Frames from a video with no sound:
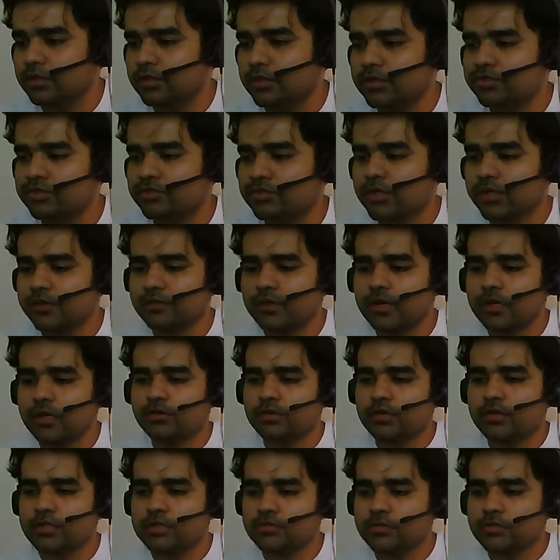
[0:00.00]
string
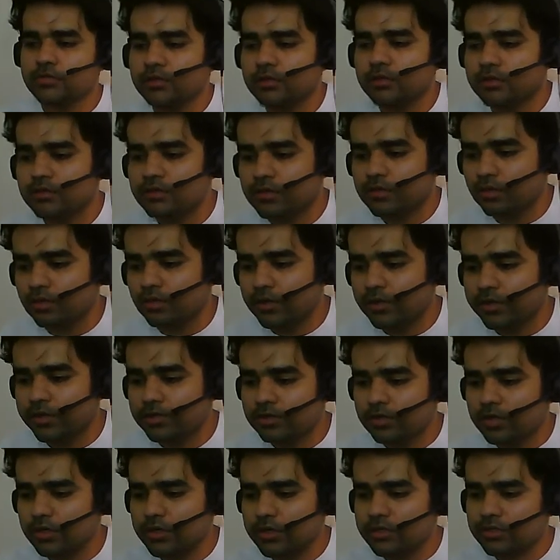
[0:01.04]
value as well. All right,
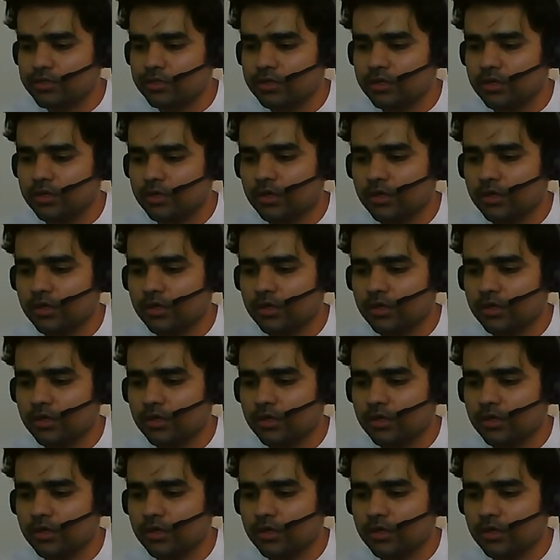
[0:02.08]
so let's